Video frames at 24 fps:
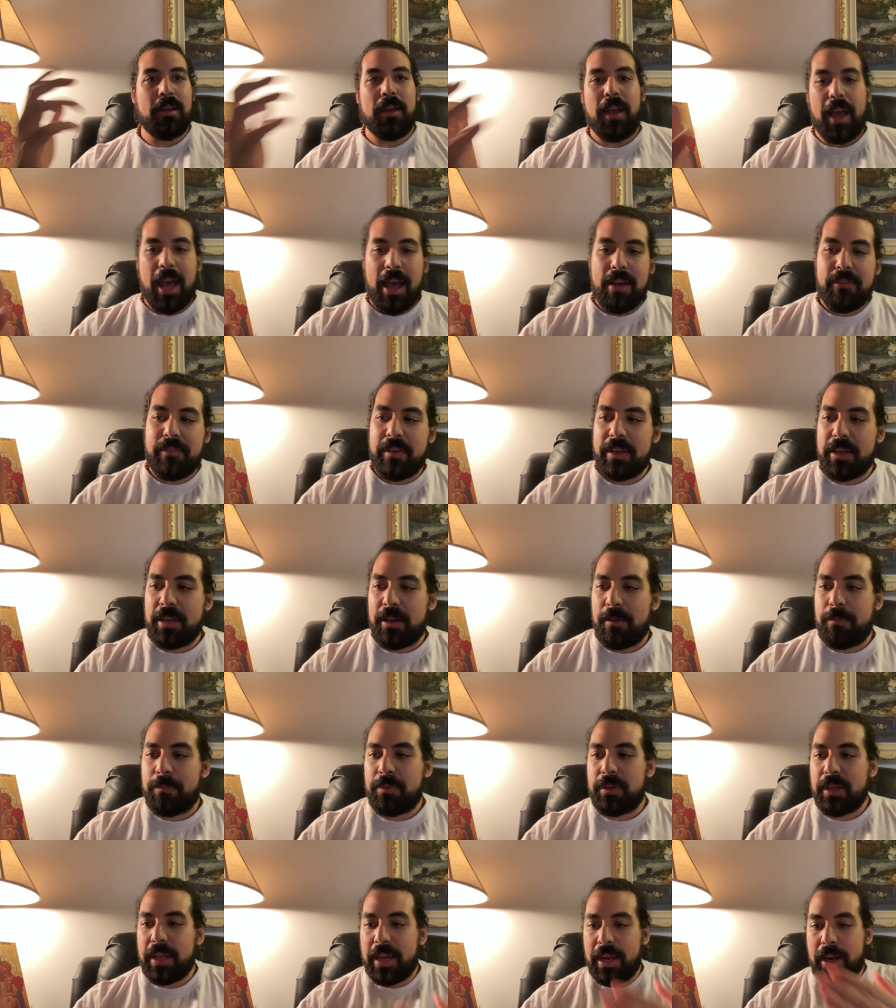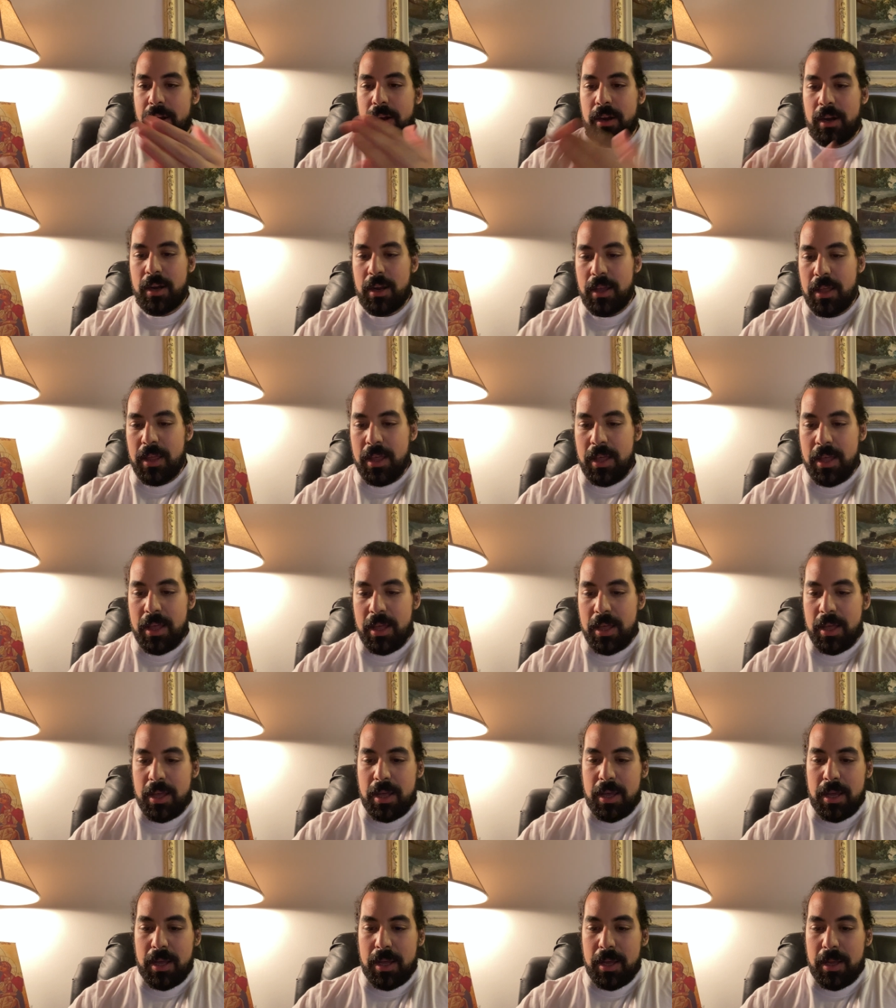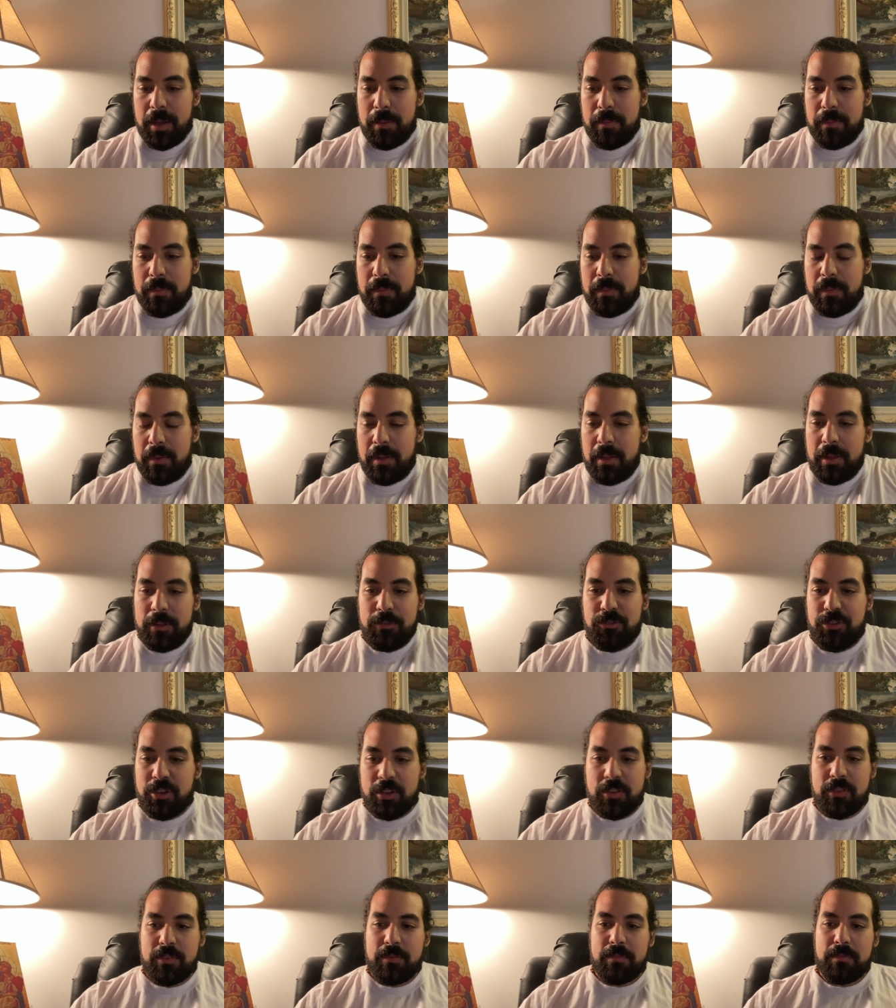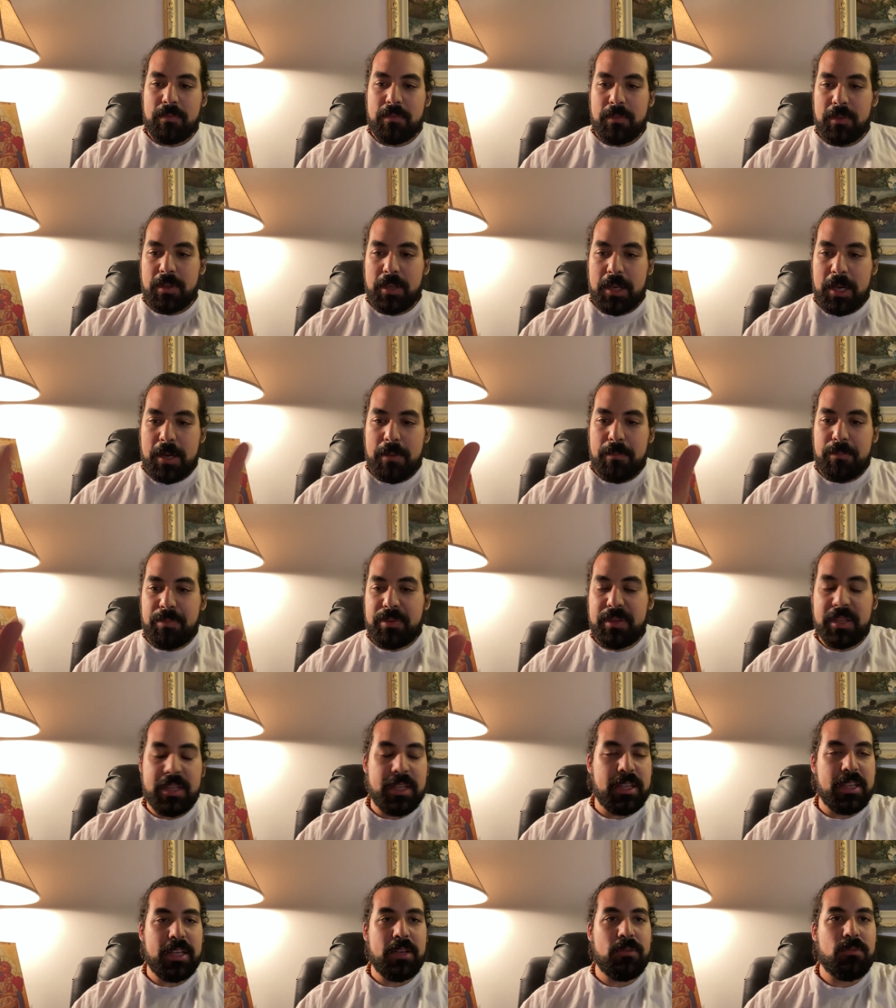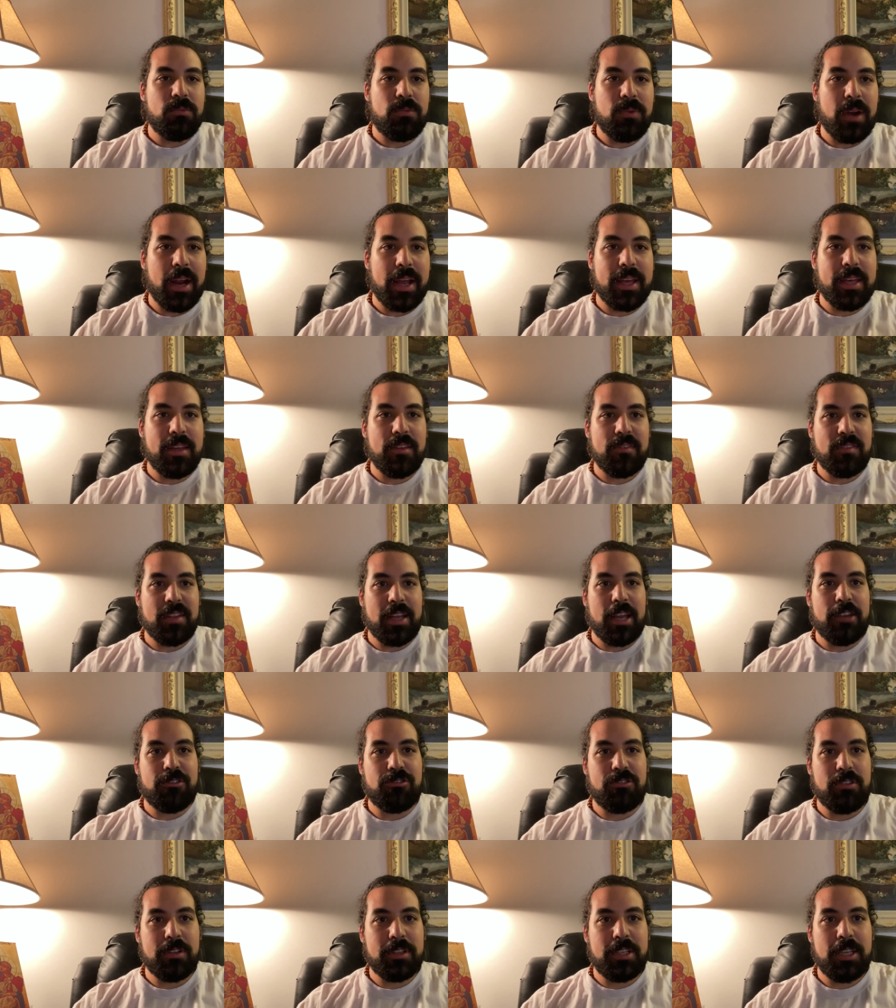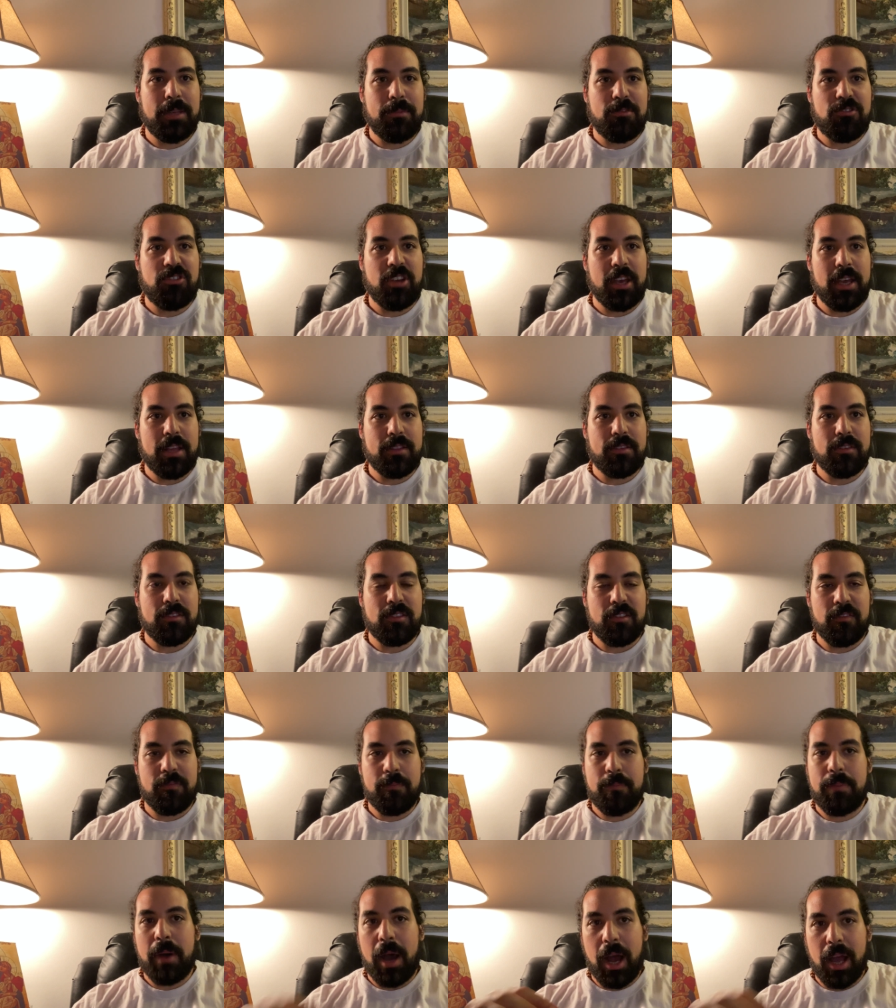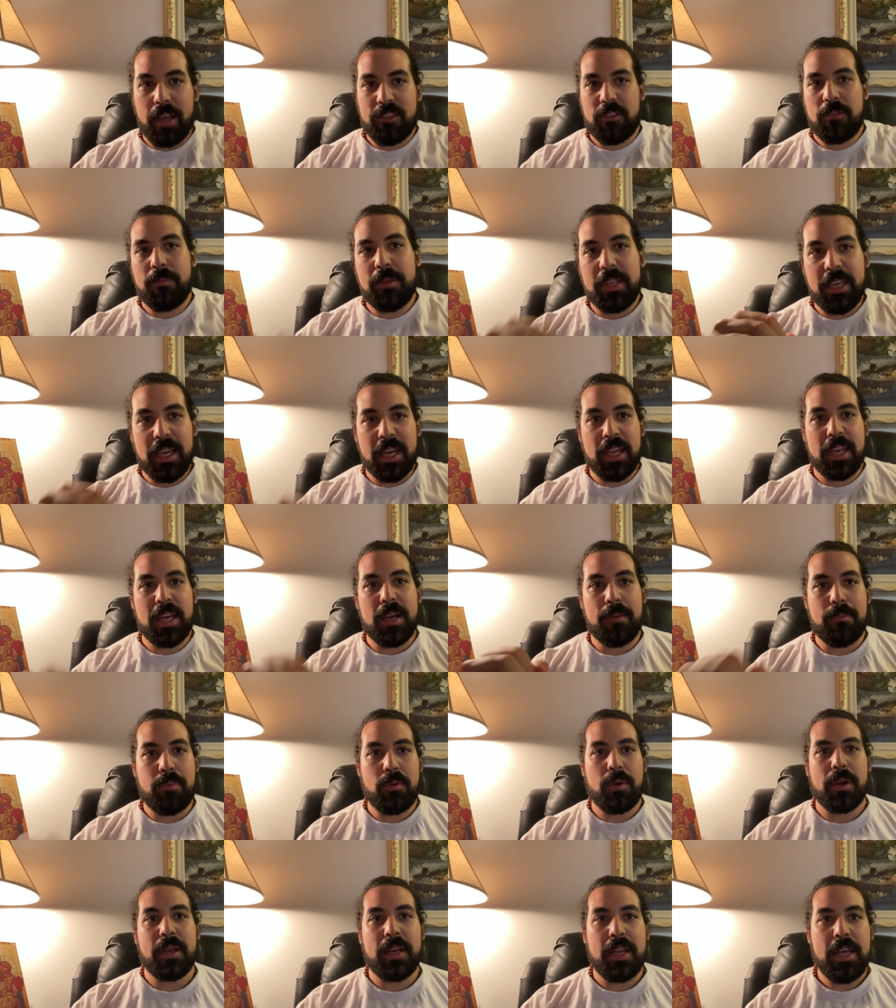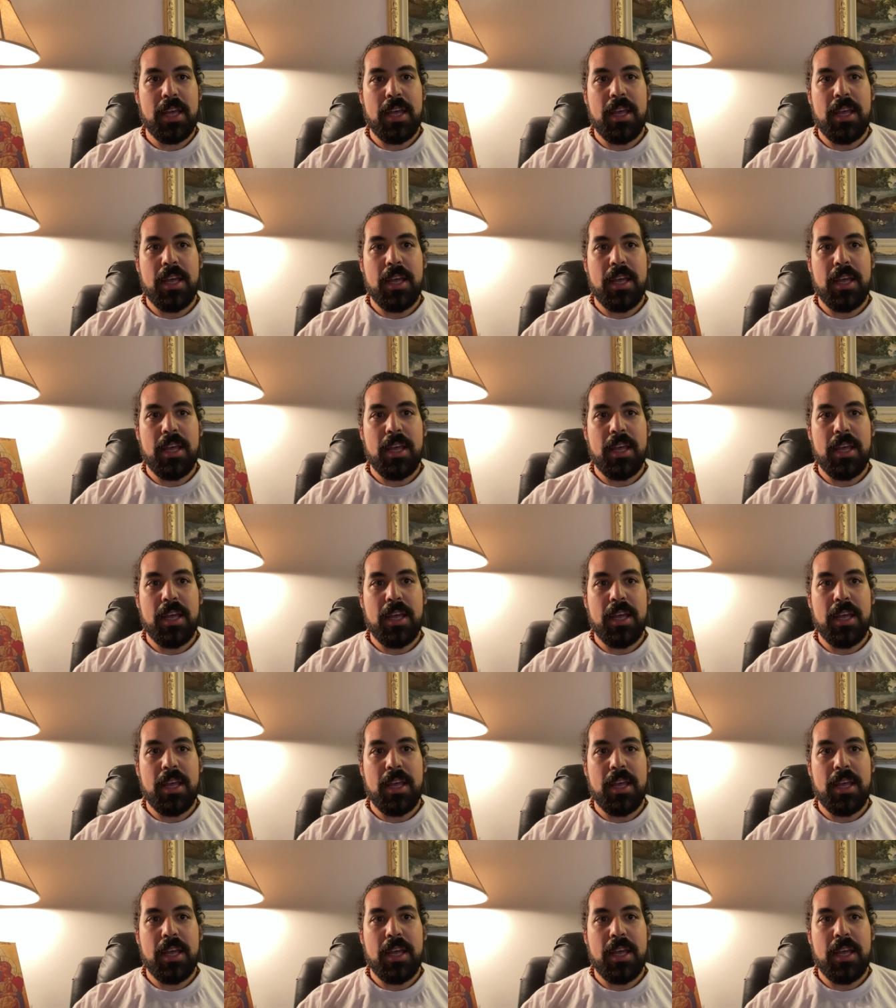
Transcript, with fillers: having a player just completely wreck his national team's chances of possibly getting a point